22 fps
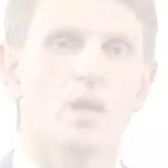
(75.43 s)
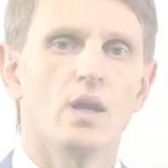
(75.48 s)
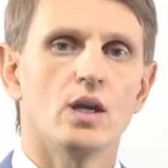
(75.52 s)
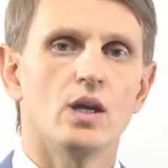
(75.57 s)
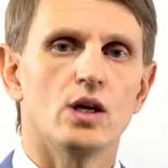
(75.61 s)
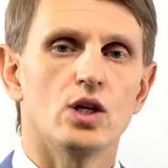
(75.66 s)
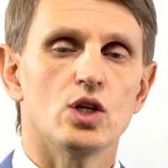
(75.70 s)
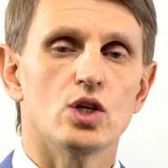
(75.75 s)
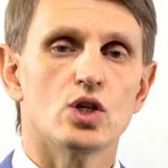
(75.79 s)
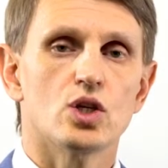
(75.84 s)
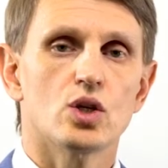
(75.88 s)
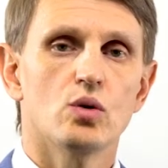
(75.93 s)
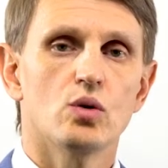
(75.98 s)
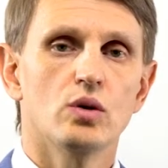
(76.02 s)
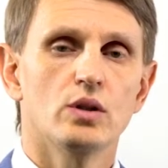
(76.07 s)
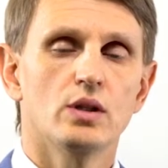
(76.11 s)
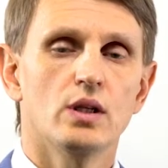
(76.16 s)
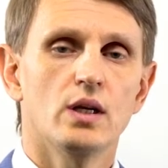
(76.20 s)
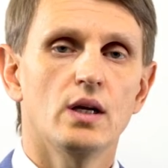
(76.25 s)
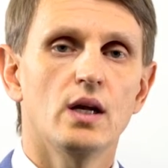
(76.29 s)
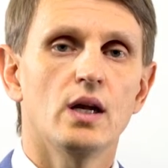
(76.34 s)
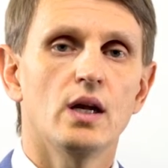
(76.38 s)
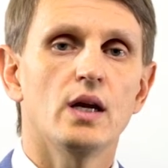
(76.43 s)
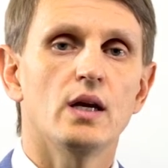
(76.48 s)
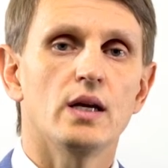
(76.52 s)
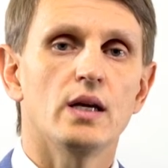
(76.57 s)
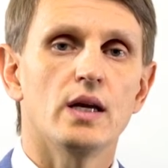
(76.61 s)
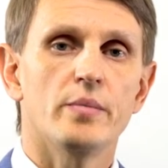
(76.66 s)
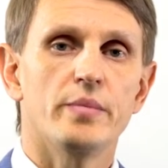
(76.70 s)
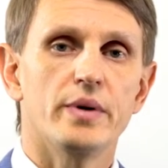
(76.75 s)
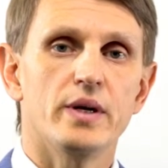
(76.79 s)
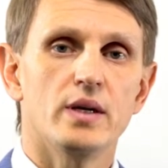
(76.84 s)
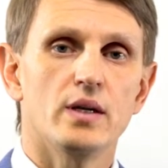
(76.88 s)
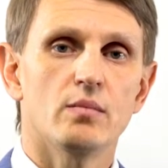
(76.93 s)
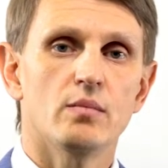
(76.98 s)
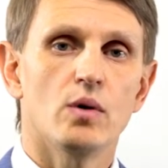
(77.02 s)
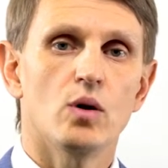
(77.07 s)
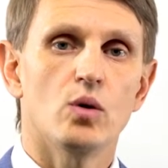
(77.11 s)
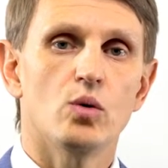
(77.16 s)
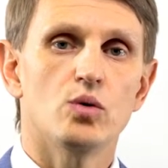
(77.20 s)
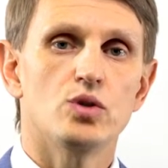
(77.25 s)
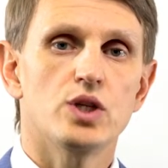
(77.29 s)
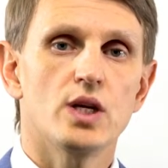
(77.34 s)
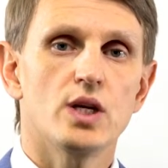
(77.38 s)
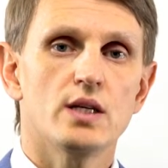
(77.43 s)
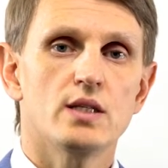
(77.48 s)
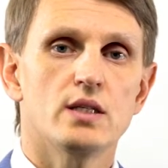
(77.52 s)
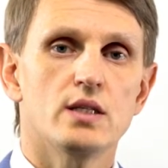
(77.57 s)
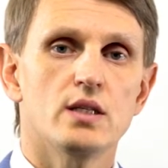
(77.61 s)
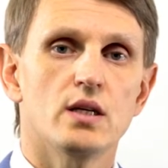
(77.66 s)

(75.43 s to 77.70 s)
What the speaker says: Every year, I participate